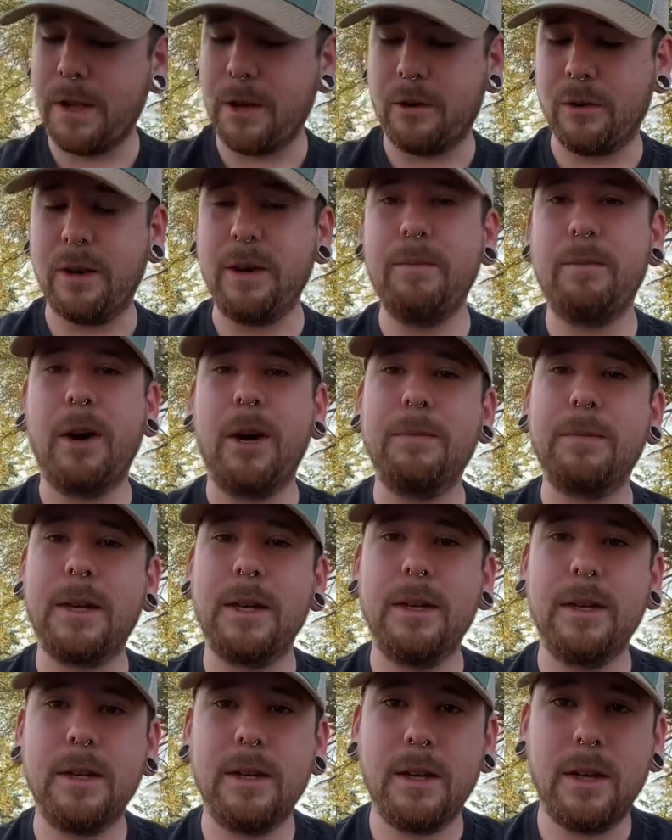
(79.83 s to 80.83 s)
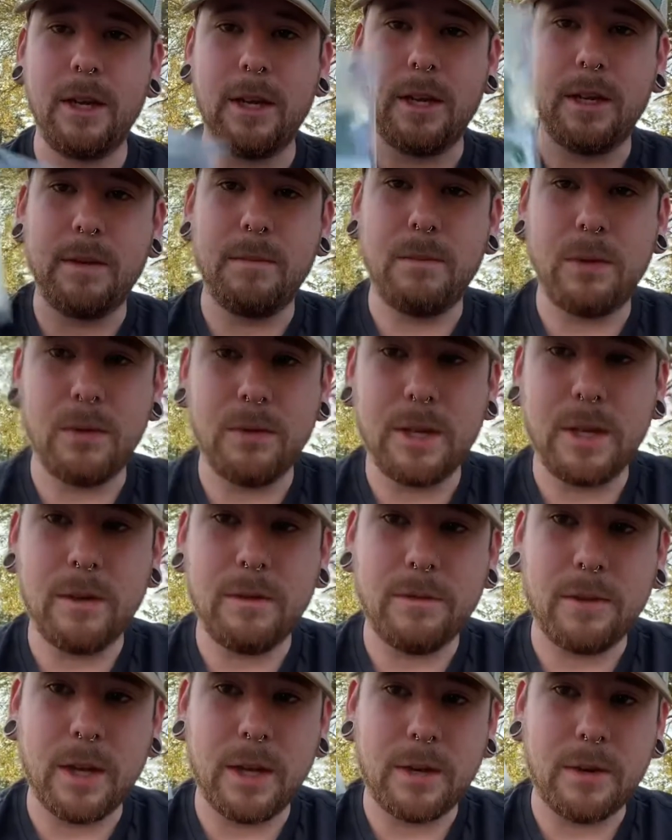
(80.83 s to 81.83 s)
Green pumpkin and
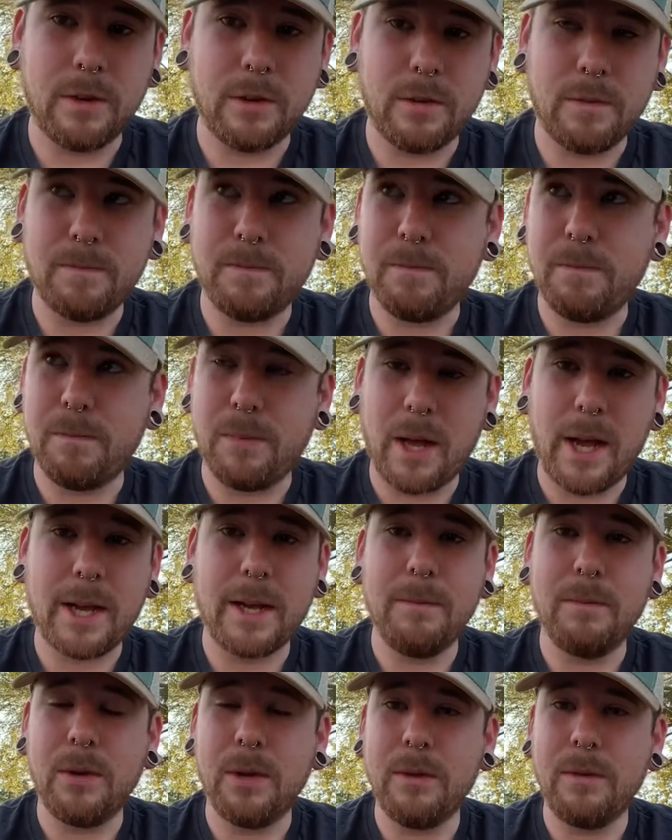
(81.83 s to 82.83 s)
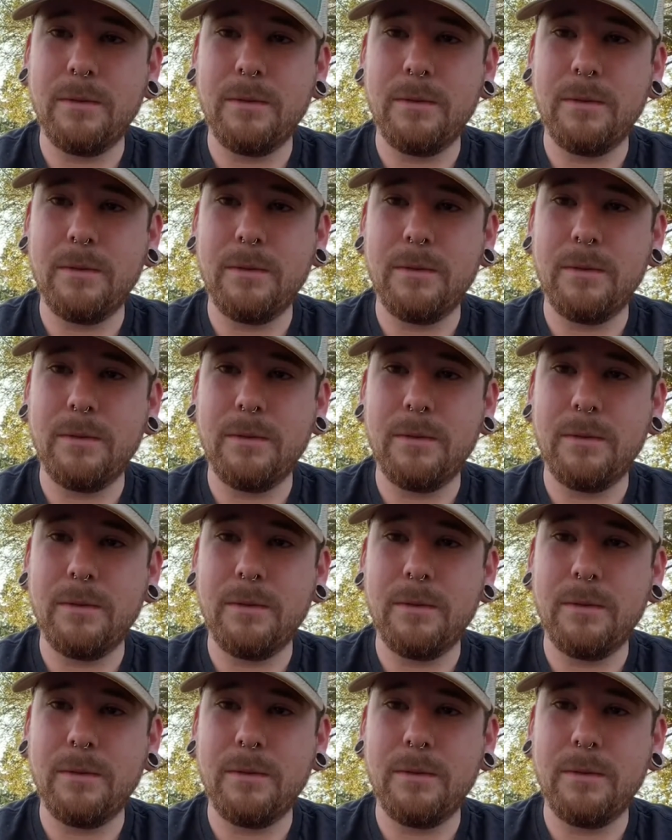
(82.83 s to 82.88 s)
bluegill flake are black and